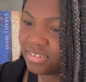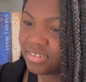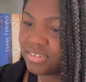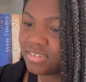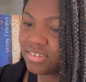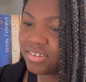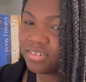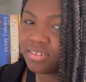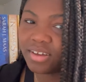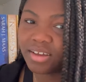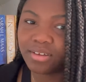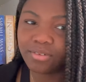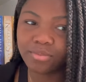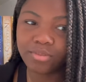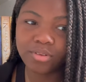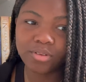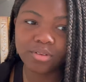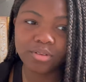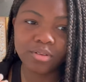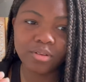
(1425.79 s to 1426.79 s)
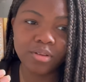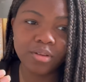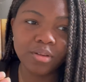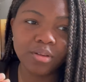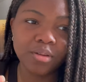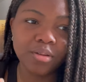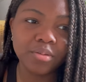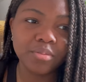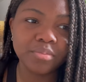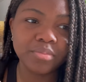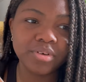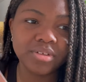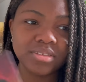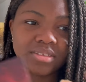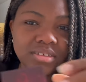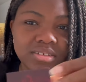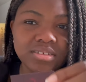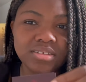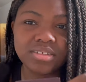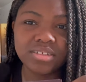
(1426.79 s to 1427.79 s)
so I will put
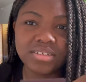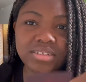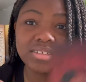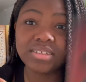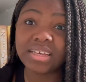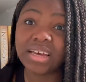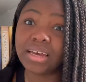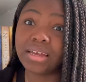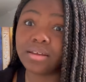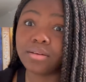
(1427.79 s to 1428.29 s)
this to the side.